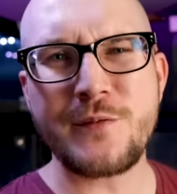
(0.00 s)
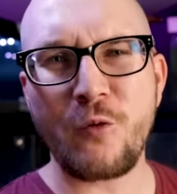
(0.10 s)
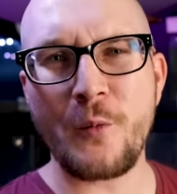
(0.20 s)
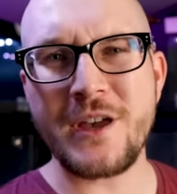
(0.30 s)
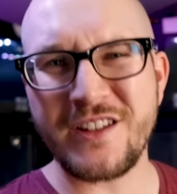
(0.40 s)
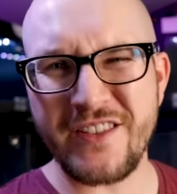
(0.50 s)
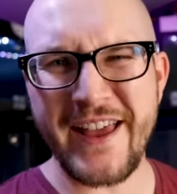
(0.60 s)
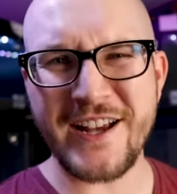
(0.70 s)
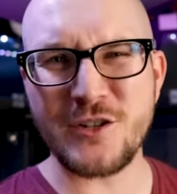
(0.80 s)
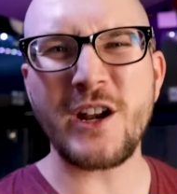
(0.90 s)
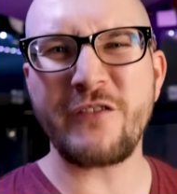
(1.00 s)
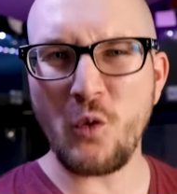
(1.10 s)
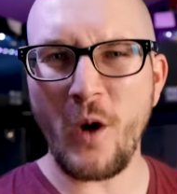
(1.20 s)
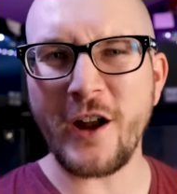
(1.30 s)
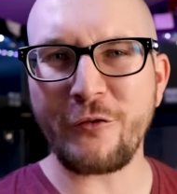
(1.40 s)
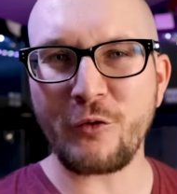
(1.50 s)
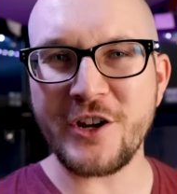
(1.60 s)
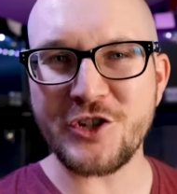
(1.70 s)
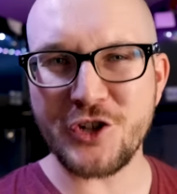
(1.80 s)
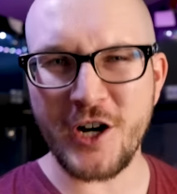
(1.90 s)
Just before we get to the next one, if you want a
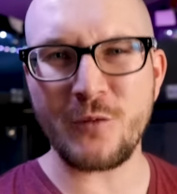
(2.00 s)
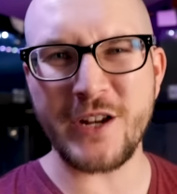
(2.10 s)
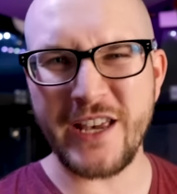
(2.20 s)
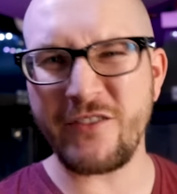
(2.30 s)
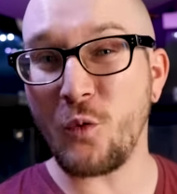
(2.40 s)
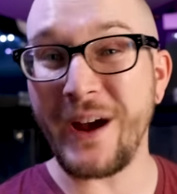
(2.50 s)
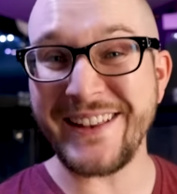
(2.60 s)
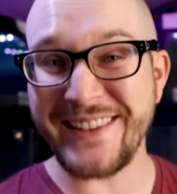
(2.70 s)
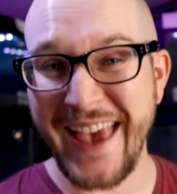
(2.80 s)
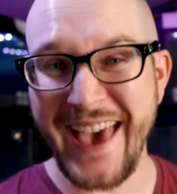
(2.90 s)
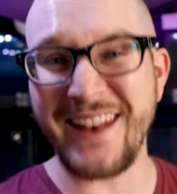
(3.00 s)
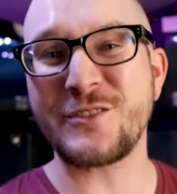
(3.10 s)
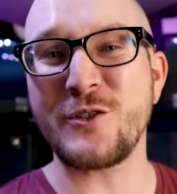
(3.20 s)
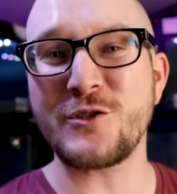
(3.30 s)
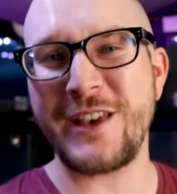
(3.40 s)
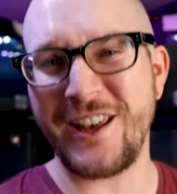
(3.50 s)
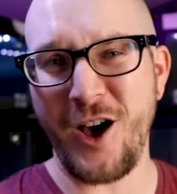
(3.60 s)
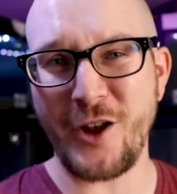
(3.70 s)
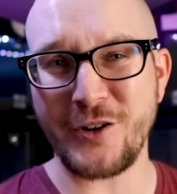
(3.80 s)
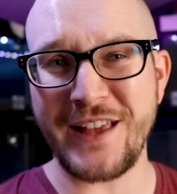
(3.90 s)
free shirt, we're giving away 10 as soon as we hit
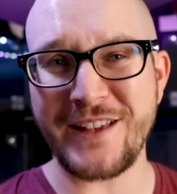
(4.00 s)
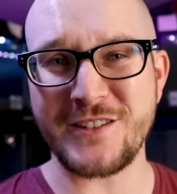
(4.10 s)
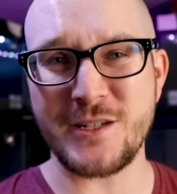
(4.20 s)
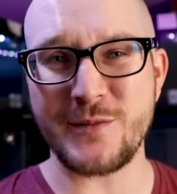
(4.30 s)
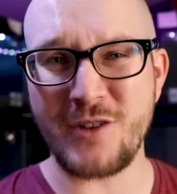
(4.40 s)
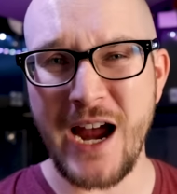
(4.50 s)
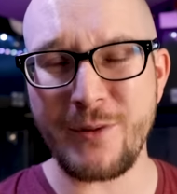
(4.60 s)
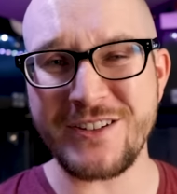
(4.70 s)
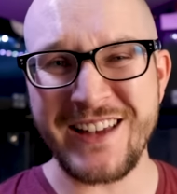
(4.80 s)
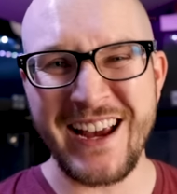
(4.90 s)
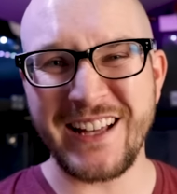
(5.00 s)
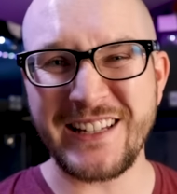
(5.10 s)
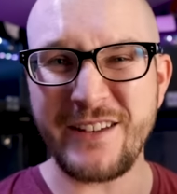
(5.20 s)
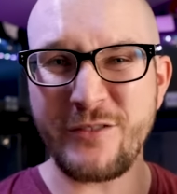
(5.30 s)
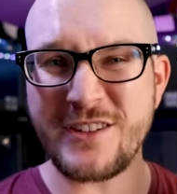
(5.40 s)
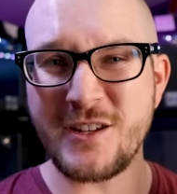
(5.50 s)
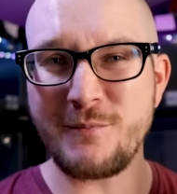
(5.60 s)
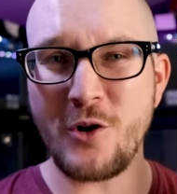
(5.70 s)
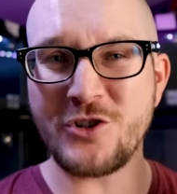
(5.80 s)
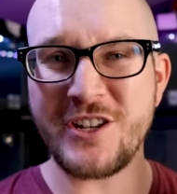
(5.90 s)
100,000 subscribers. Leave this
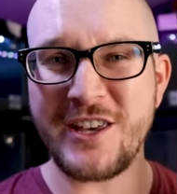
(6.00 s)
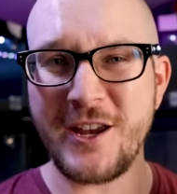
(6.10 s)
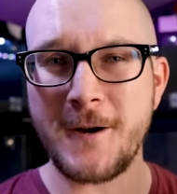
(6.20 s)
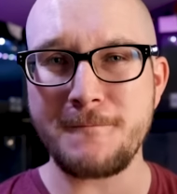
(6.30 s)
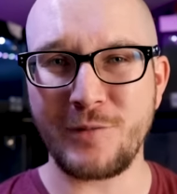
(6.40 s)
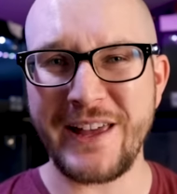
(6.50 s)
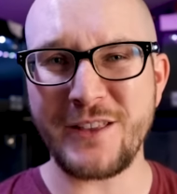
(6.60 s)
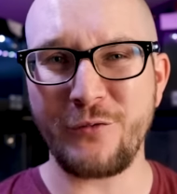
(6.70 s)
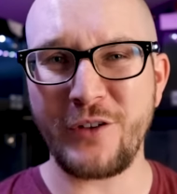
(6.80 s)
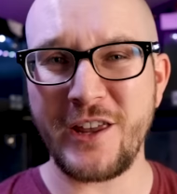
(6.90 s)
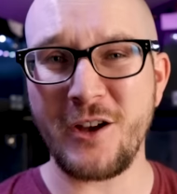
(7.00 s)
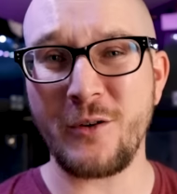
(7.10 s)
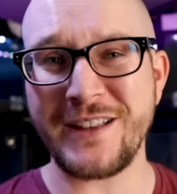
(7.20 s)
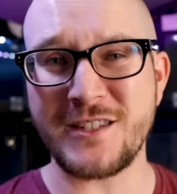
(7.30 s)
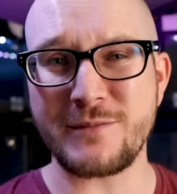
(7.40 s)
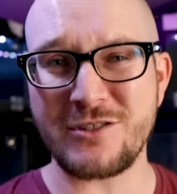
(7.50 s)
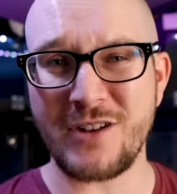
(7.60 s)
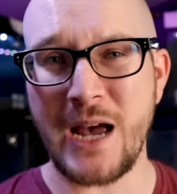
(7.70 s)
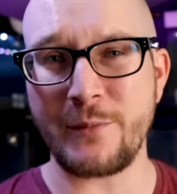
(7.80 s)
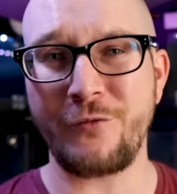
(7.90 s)
emoji here, like the video, hit
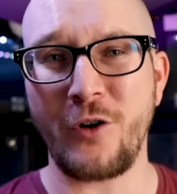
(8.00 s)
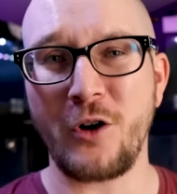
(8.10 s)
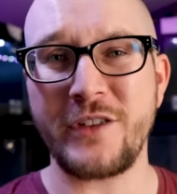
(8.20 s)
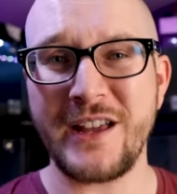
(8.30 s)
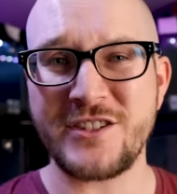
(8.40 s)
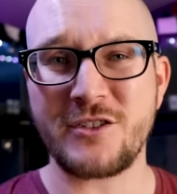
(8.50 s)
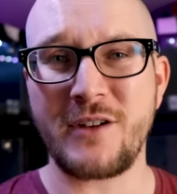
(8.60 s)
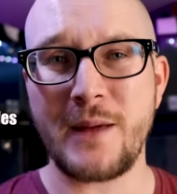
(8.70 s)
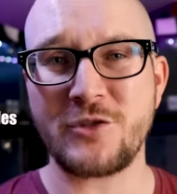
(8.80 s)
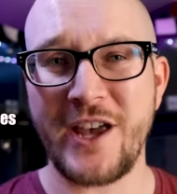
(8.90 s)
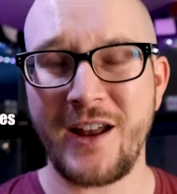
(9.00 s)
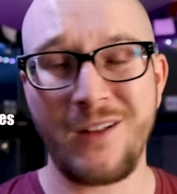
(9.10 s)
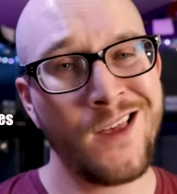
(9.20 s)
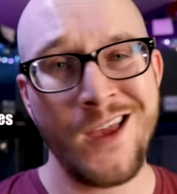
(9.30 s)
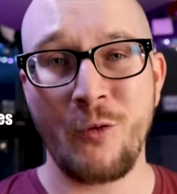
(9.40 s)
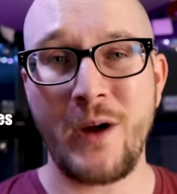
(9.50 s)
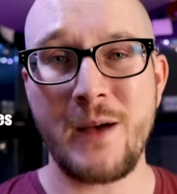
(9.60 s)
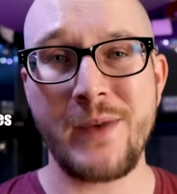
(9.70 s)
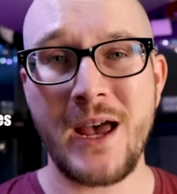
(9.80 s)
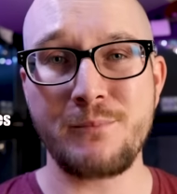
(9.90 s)
subscribe, and follow the Instagram channel.
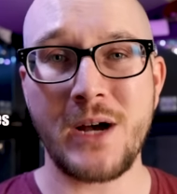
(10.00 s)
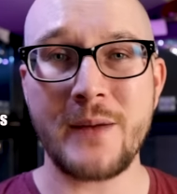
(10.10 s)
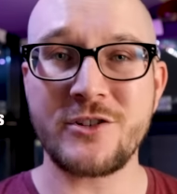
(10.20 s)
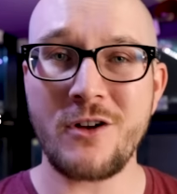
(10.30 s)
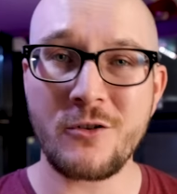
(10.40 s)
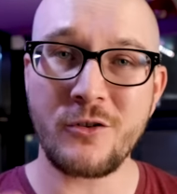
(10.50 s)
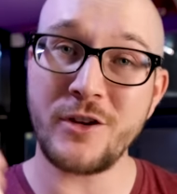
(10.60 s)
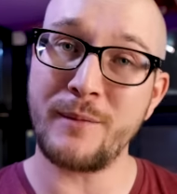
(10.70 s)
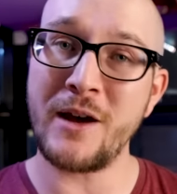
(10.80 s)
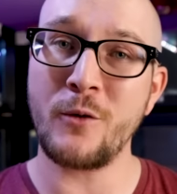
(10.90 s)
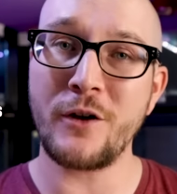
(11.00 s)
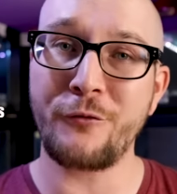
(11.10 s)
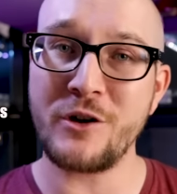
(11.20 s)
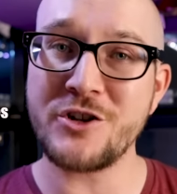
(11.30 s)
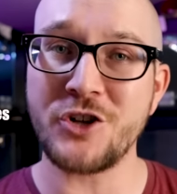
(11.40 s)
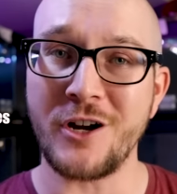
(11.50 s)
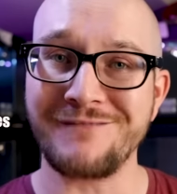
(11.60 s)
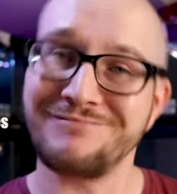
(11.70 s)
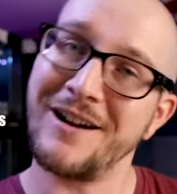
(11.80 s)
Wham bam, Bob's your uncle, you might win a free shirt.